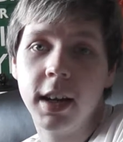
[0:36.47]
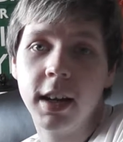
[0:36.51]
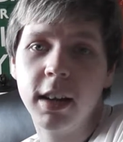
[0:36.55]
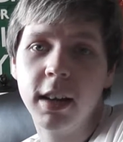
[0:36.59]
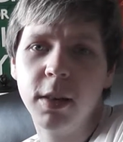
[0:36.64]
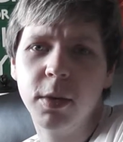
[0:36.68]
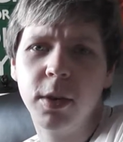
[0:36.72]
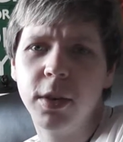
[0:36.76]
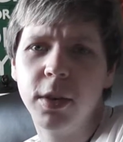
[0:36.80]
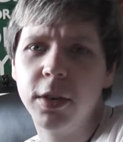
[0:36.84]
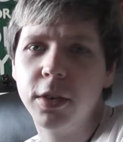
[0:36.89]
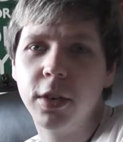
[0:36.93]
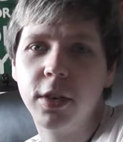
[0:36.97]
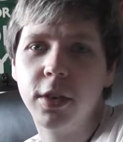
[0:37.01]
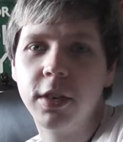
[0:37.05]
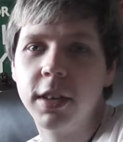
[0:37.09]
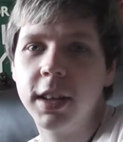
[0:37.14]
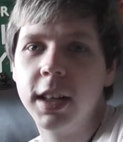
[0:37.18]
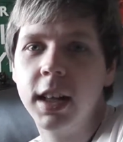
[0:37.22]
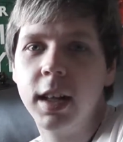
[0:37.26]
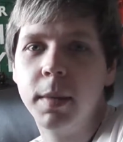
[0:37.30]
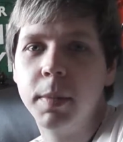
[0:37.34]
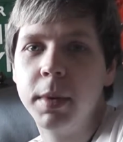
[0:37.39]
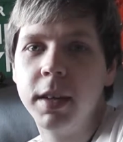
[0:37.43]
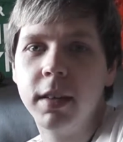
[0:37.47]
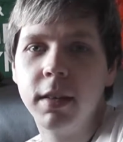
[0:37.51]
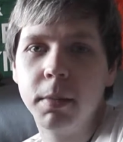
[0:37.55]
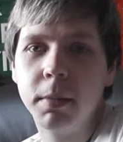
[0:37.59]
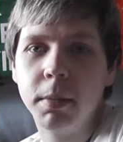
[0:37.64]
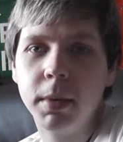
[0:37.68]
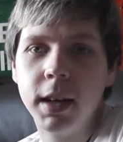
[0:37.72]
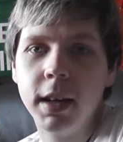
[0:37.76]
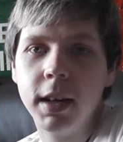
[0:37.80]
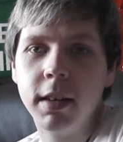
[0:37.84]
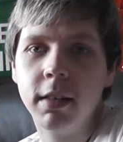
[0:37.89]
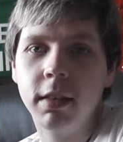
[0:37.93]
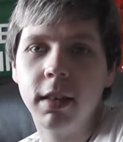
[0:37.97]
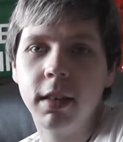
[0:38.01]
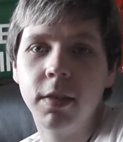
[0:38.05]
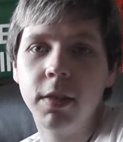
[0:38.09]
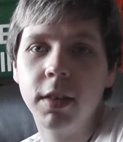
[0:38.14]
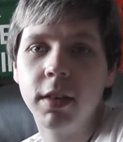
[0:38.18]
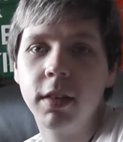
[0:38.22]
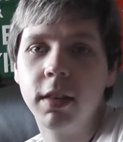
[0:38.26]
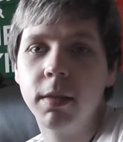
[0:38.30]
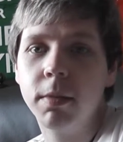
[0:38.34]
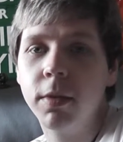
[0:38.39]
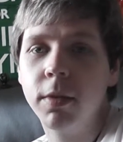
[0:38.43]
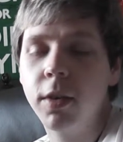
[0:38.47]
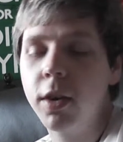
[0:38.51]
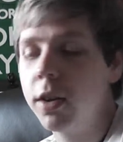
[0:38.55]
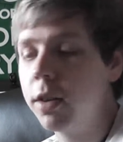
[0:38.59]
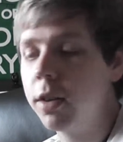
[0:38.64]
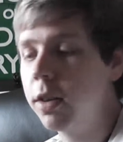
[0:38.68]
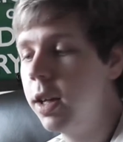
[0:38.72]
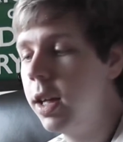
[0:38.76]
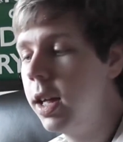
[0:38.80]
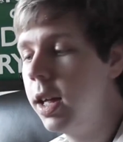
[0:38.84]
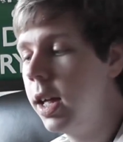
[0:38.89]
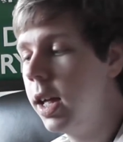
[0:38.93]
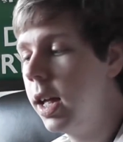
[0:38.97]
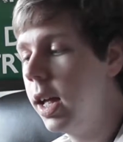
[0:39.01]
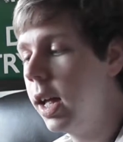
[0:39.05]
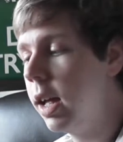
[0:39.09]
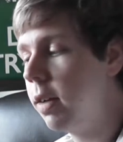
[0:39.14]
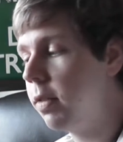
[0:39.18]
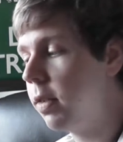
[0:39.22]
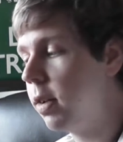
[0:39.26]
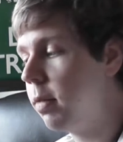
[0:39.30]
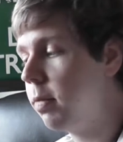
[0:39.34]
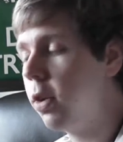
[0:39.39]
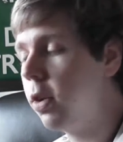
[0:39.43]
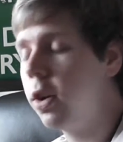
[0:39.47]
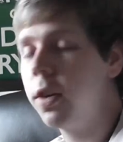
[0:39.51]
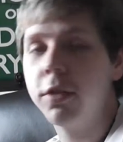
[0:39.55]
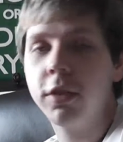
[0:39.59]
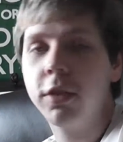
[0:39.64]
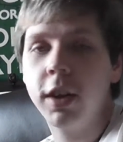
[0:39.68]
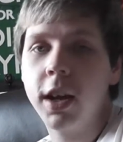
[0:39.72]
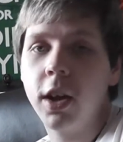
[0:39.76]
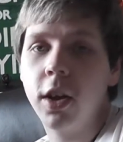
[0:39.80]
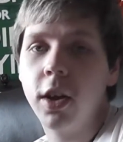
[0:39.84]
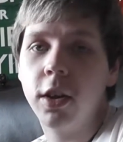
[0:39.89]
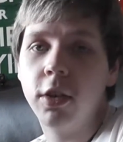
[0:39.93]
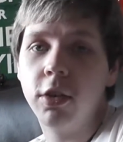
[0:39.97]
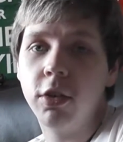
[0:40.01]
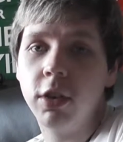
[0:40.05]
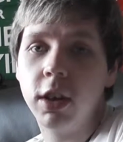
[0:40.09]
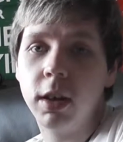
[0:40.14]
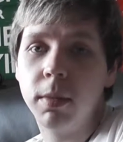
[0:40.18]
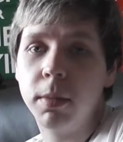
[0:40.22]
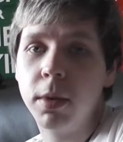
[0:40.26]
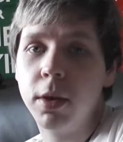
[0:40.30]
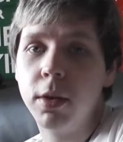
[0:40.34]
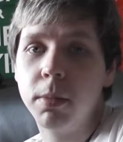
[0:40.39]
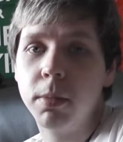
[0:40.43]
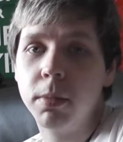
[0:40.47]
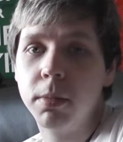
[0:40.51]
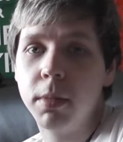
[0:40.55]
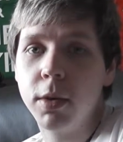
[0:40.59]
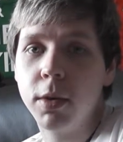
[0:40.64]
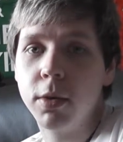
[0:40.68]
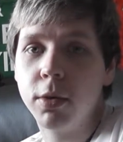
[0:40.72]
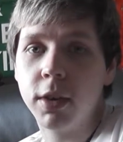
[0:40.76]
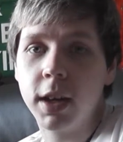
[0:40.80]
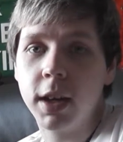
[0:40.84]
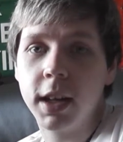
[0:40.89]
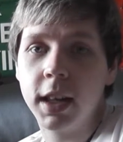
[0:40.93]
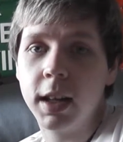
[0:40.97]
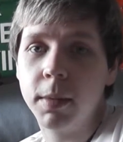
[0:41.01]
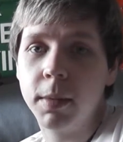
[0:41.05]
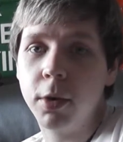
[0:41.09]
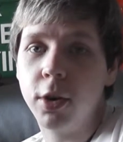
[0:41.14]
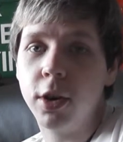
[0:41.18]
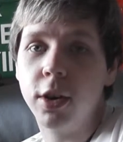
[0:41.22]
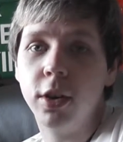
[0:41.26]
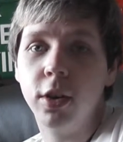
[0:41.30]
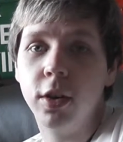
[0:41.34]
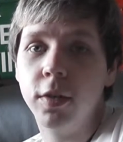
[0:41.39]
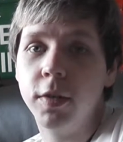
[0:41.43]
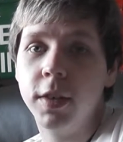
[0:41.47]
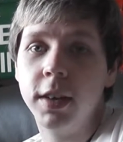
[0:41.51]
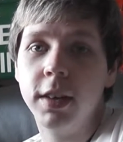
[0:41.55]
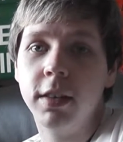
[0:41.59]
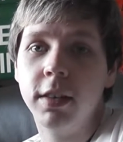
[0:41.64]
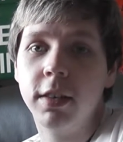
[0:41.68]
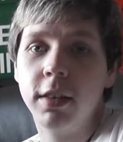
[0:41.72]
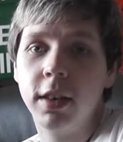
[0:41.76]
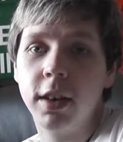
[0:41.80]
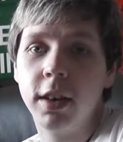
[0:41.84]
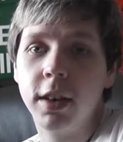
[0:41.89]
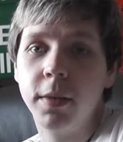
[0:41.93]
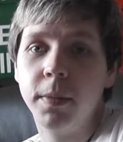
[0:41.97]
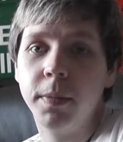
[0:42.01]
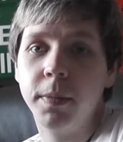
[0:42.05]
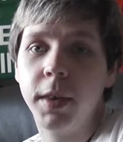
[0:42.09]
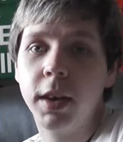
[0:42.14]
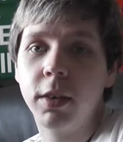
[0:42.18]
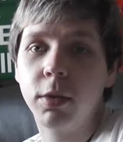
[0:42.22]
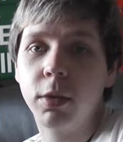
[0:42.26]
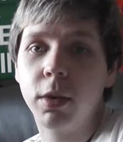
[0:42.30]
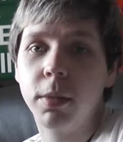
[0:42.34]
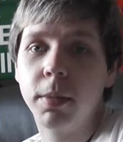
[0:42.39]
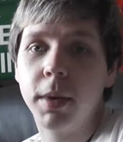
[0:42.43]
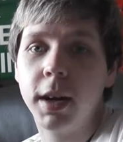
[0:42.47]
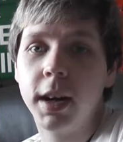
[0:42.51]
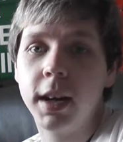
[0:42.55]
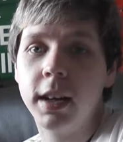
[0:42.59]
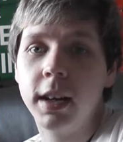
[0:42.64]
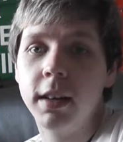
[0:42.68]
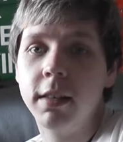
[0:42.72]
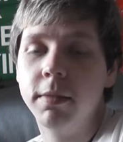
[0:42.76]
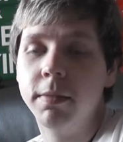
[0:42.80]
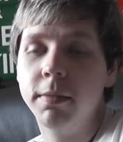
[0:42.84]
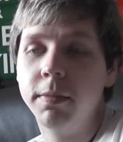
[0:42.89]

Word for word: I do all sorts of little bits and pieces. If it's involved, if it involves technology, most likely I'm going to love it. So that's what my